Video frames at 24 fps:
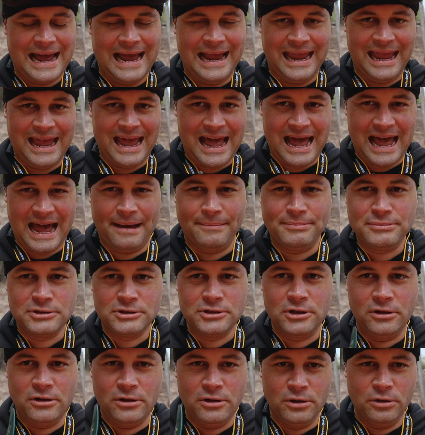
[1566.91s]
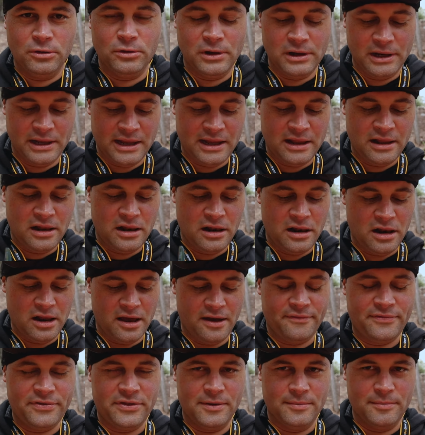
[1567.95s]
I absolutely
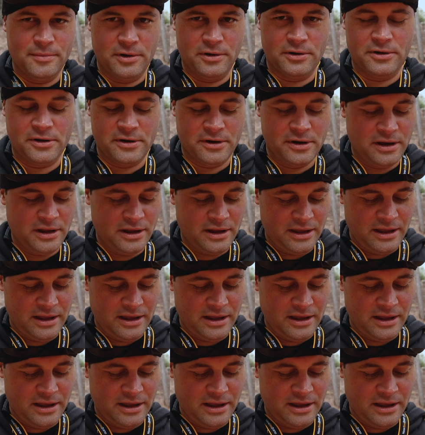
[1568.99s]
love the motor.